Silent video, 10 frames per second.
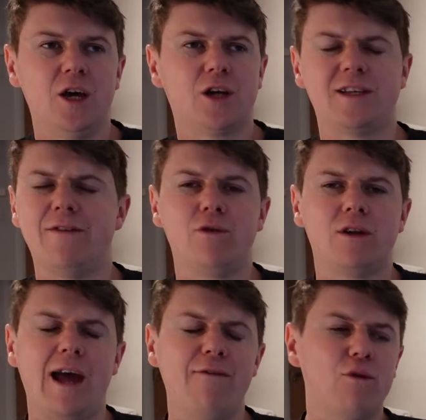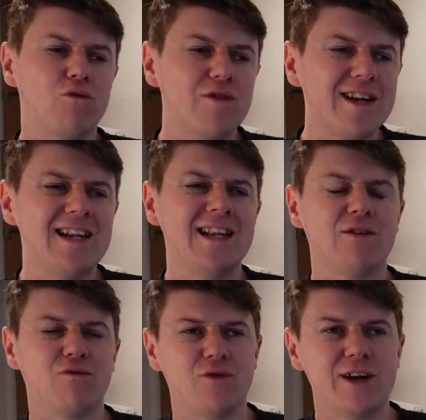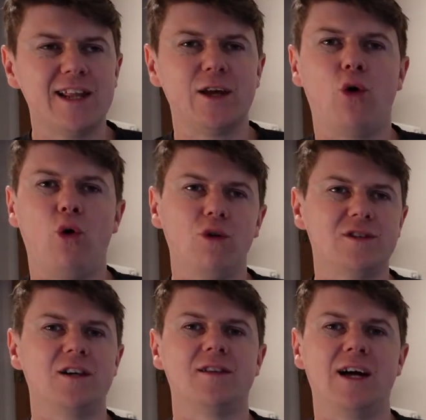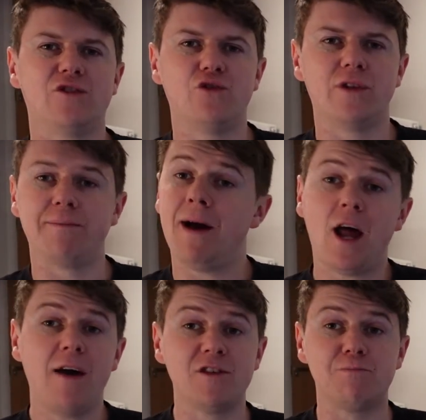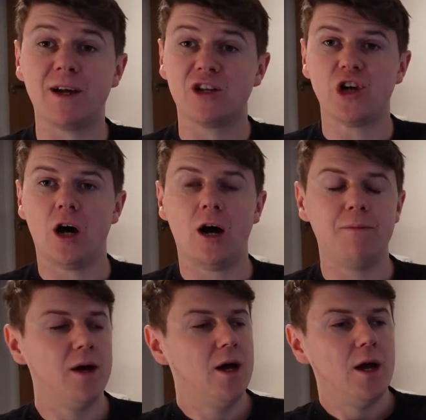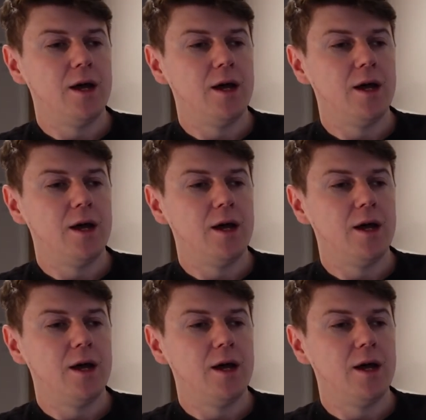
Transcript: Because everyone really, really holds on to that truly. Man, I have this big job.